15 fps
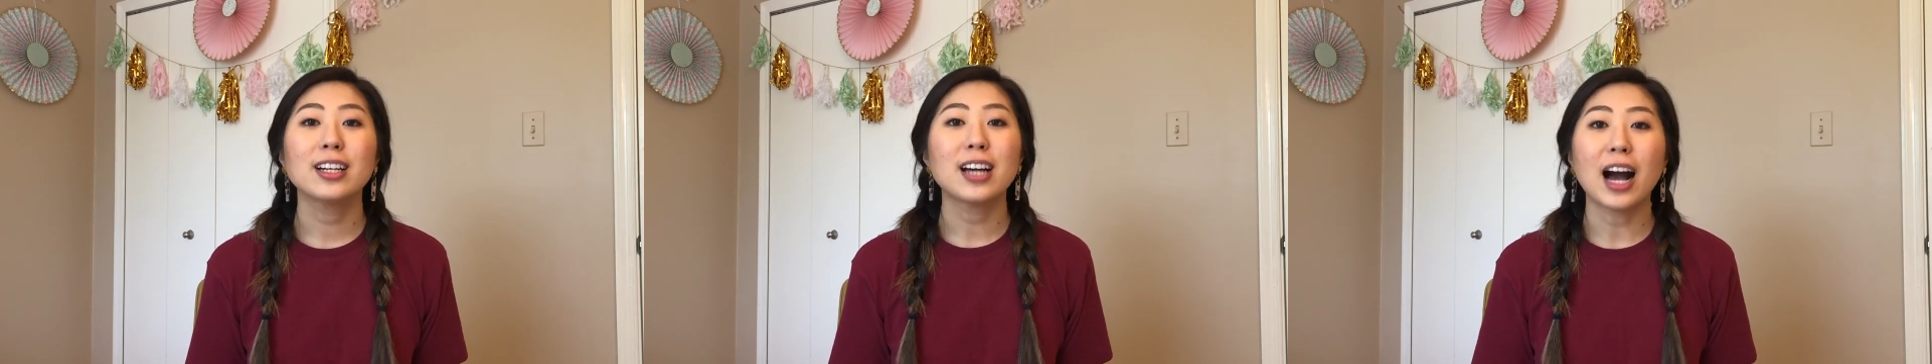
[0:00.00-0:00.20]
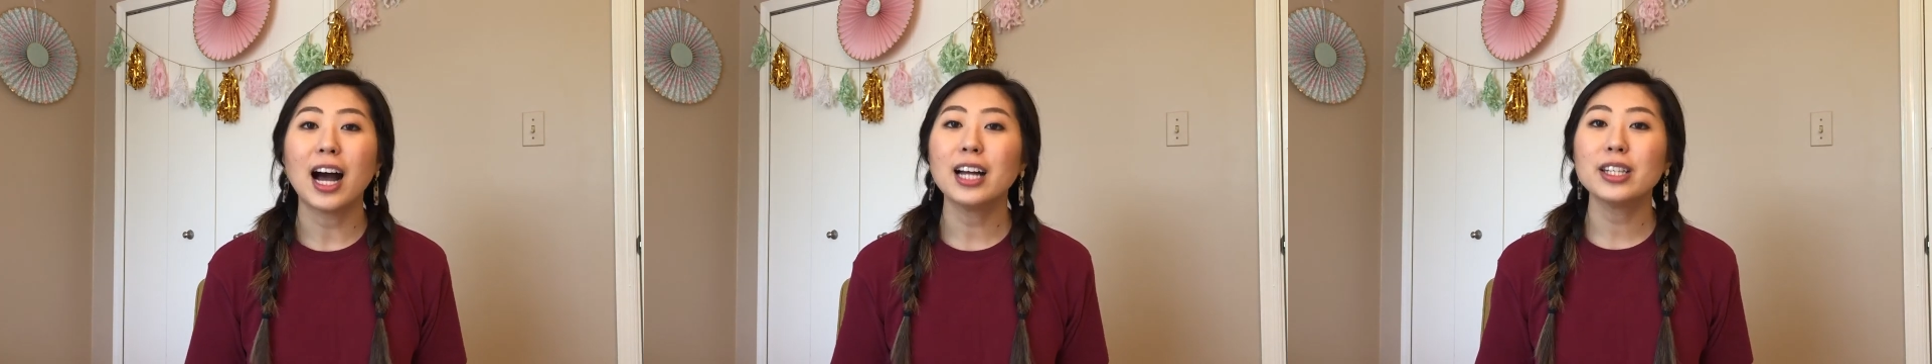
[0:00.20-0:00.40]

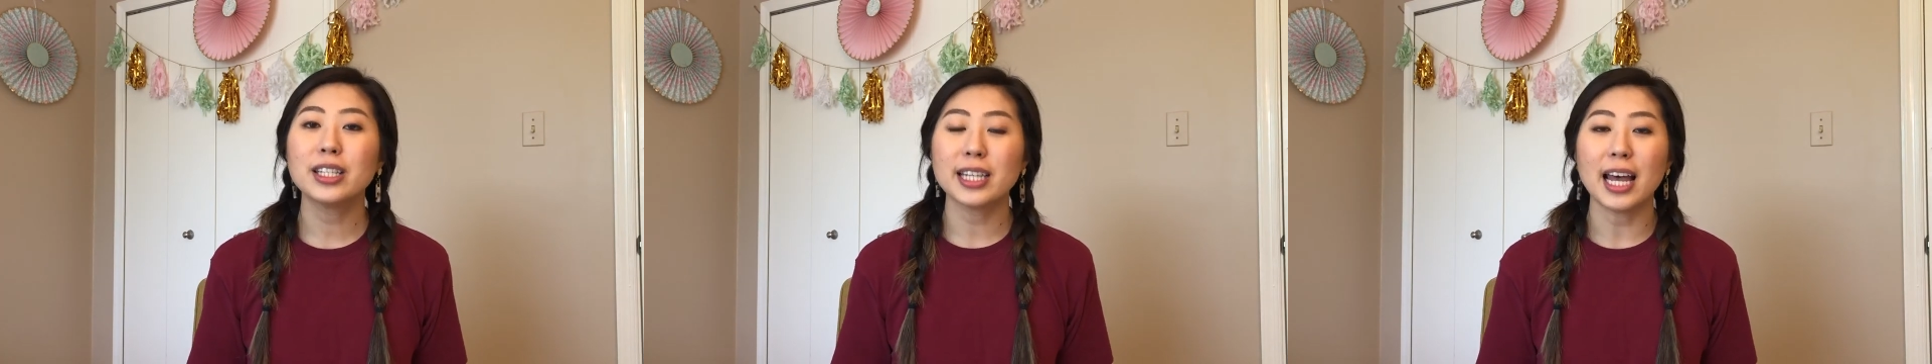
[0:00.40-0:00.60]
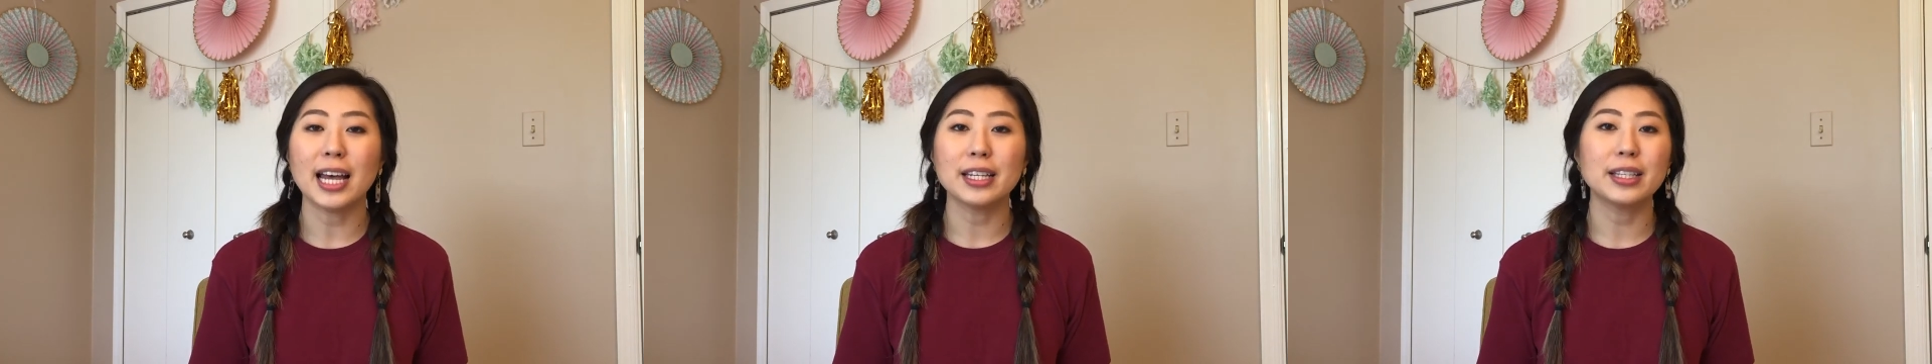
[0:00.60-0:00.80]
God
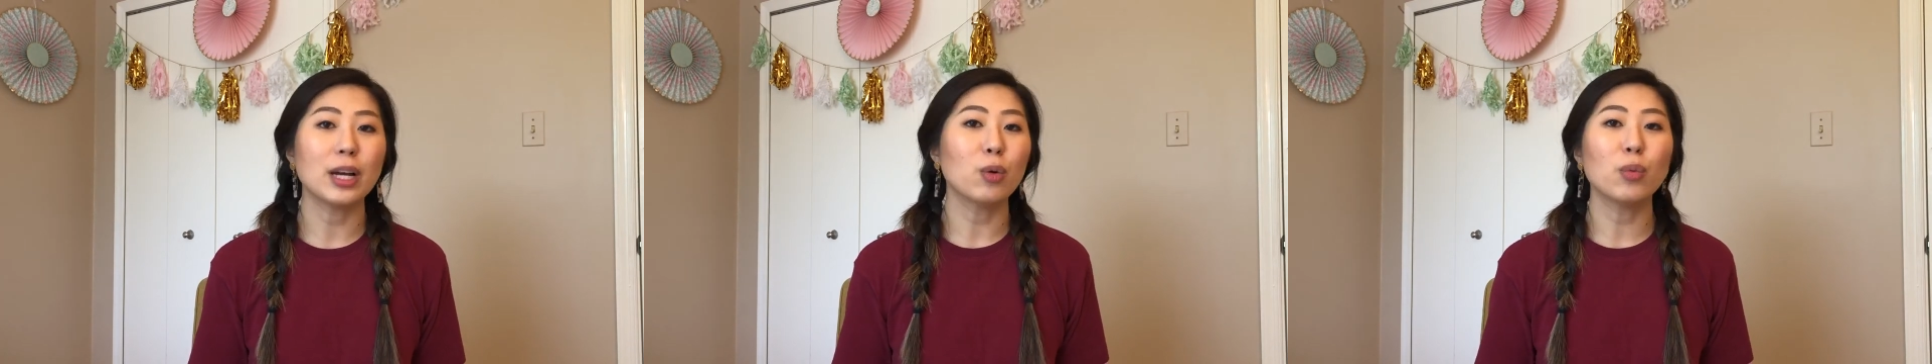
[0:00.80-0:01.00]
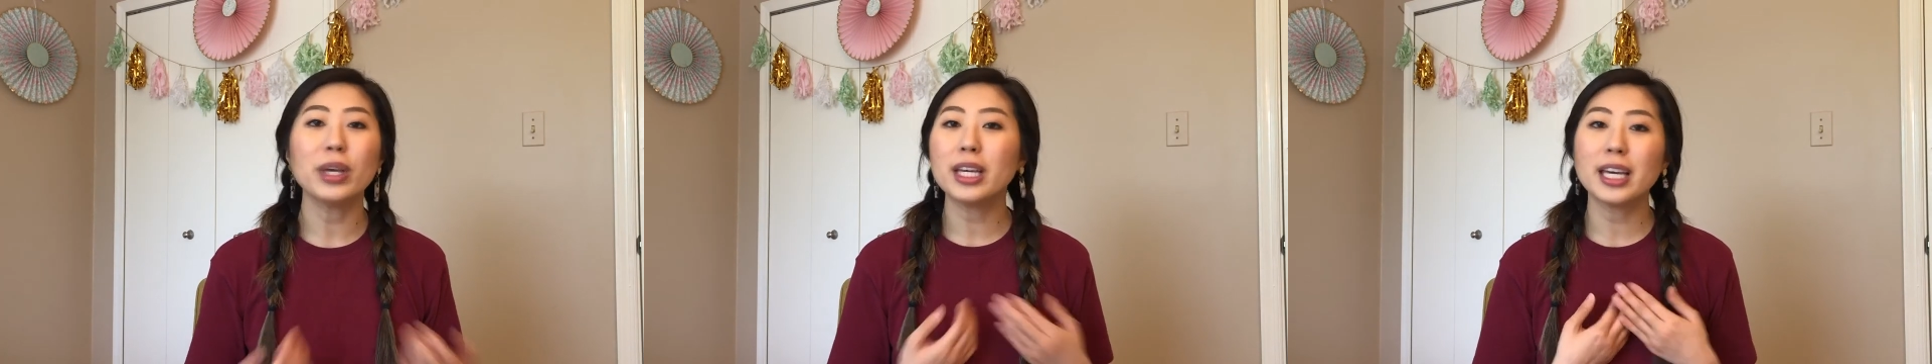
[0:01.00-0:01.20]
says
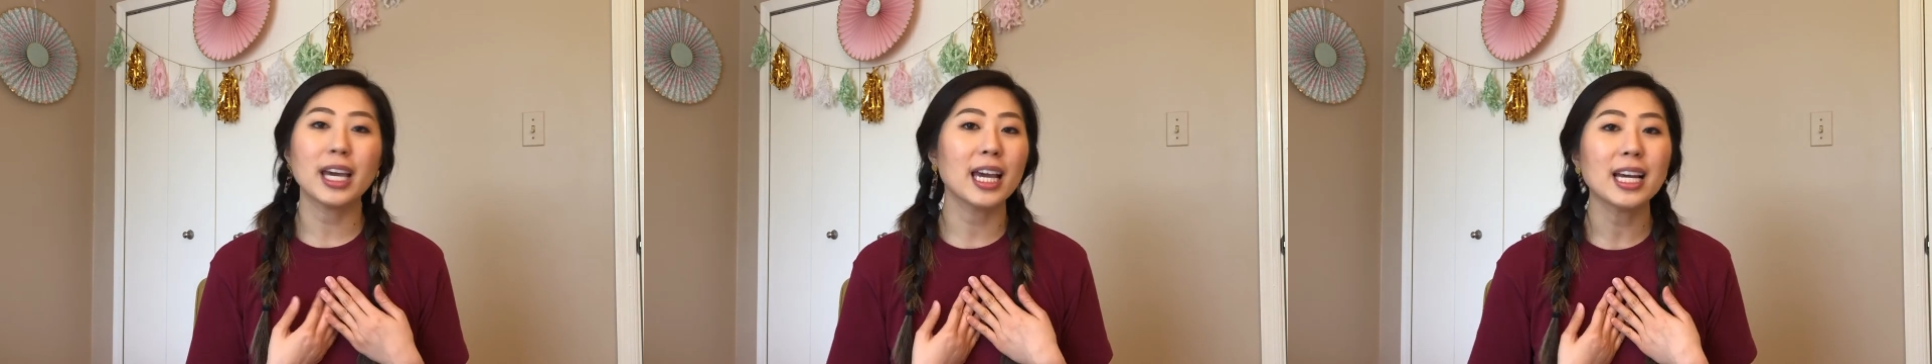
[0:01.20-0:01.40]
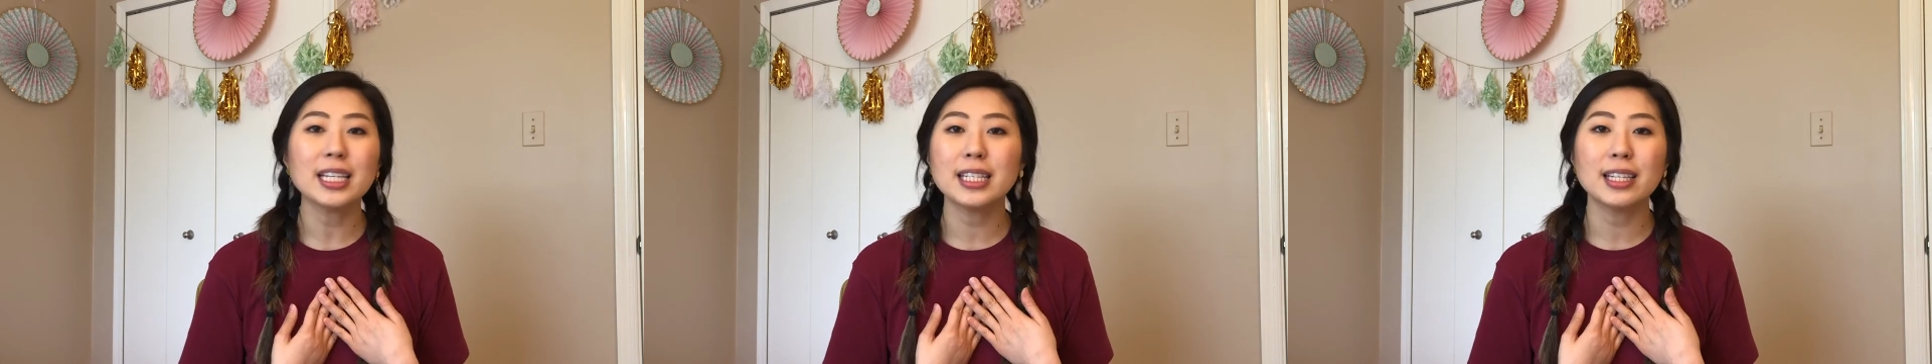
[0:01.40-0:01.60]
that we
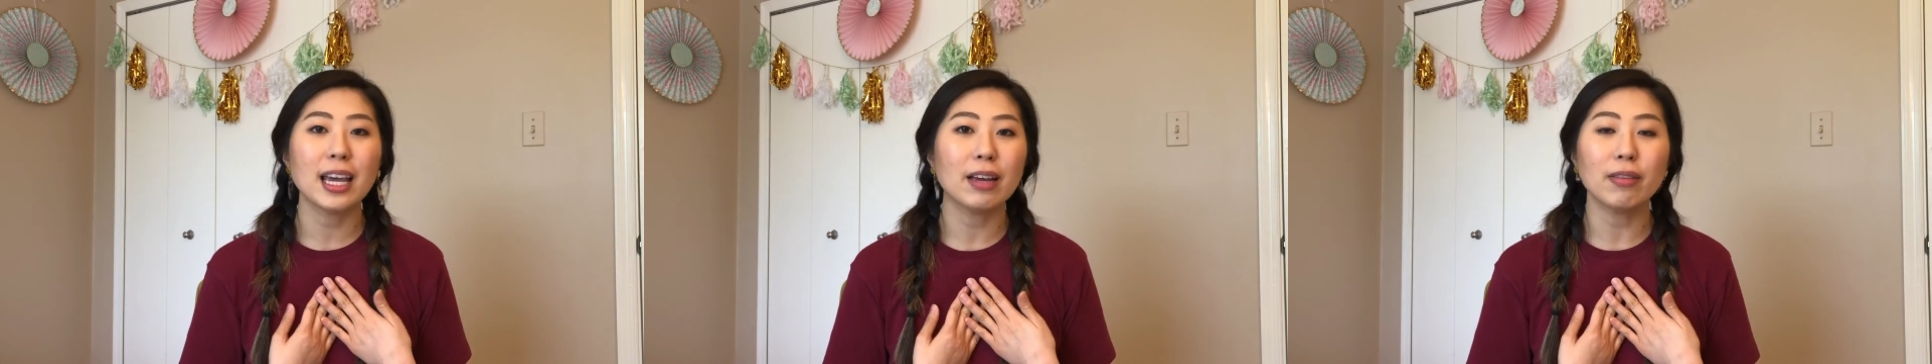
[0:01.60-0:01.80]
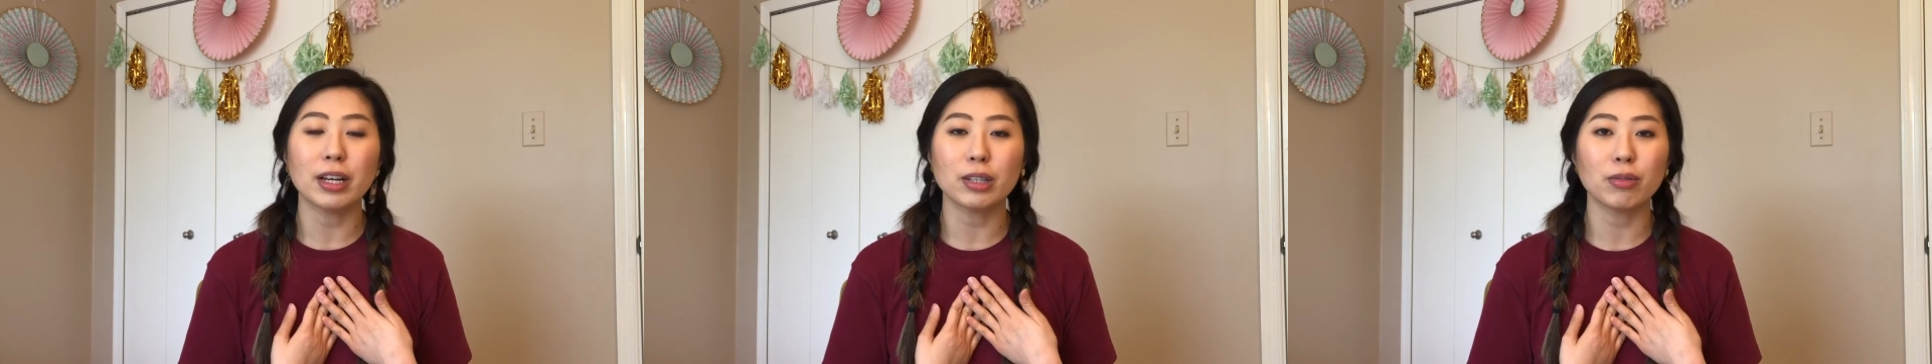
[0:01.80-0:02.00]
can't
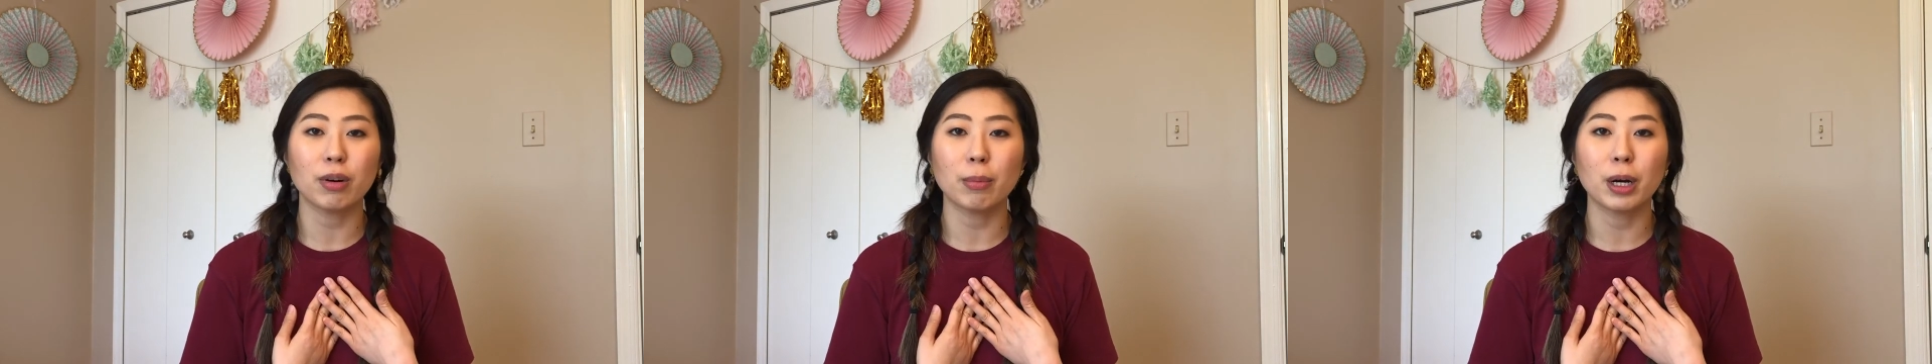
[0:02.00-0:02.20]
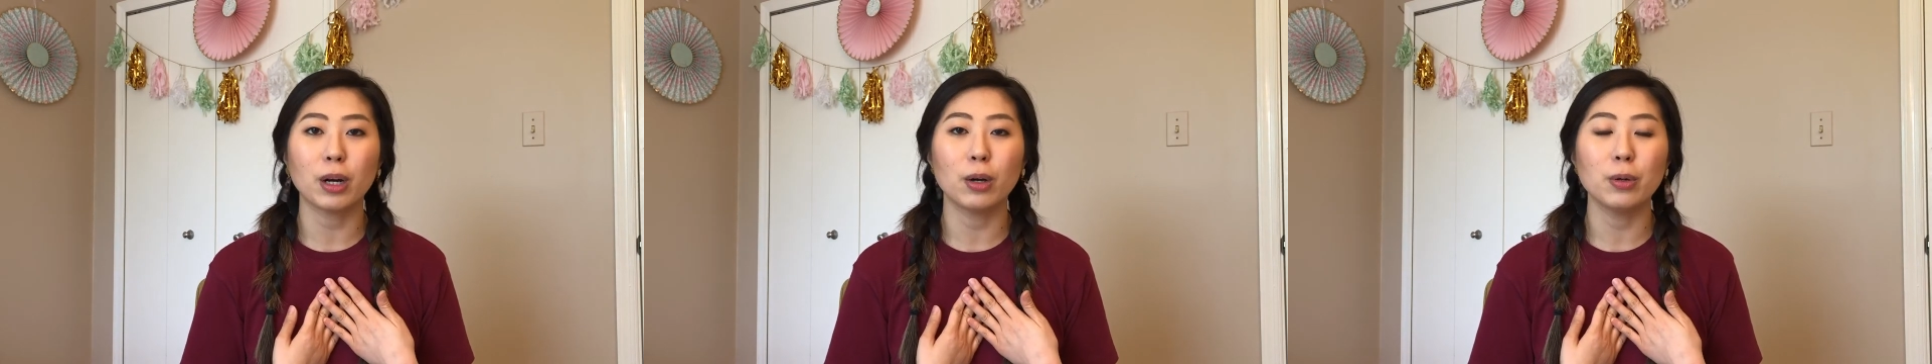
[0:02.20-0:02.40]
save us from
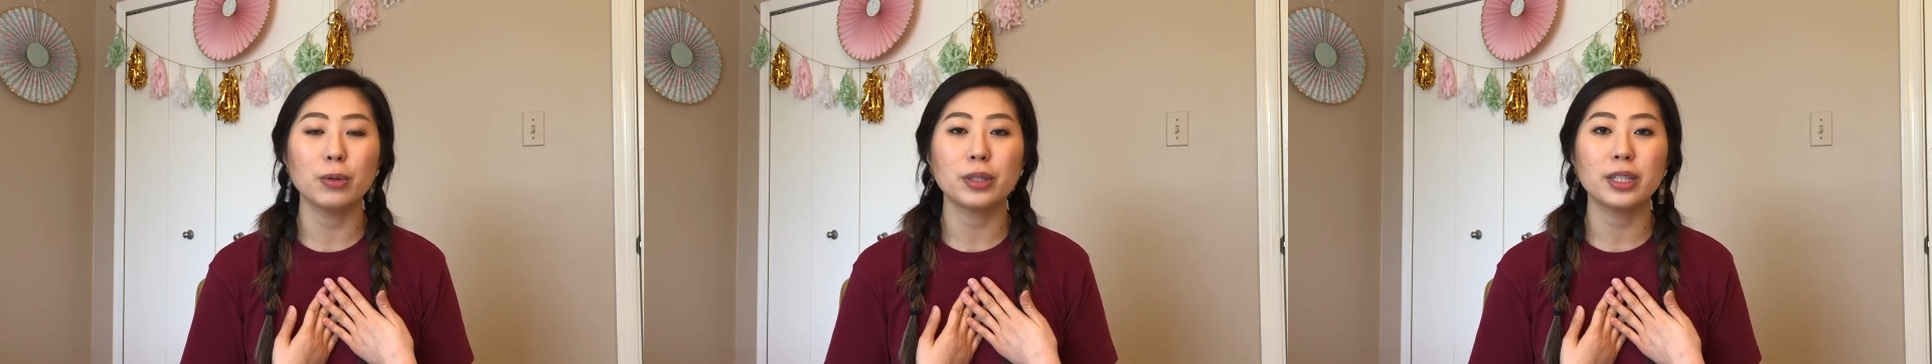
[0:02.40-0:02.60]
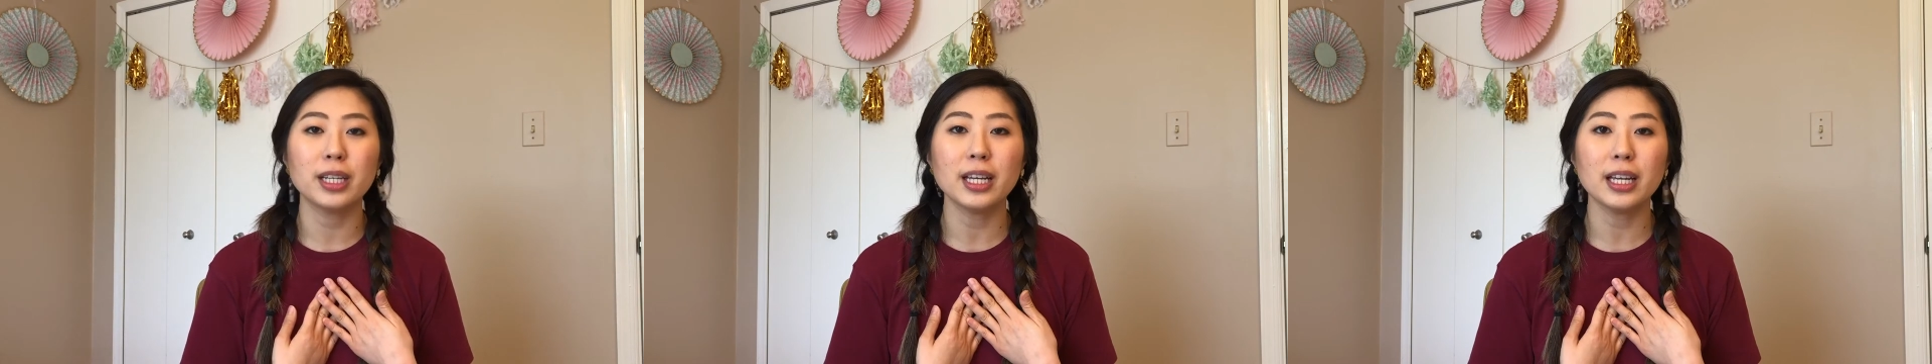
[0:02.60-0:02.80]
our own
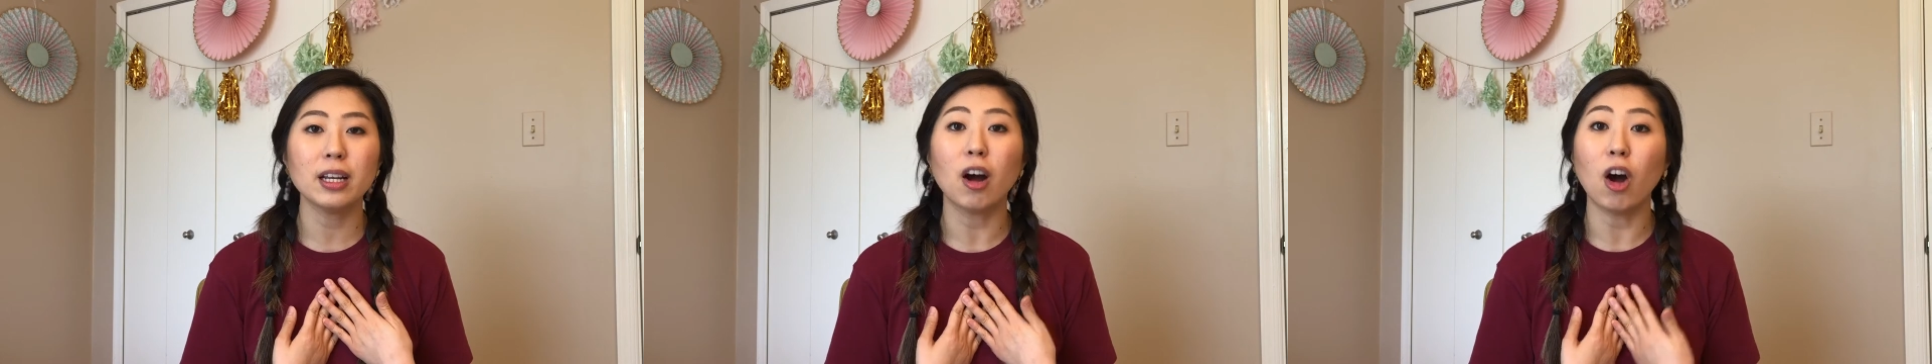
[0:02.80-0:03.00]
sin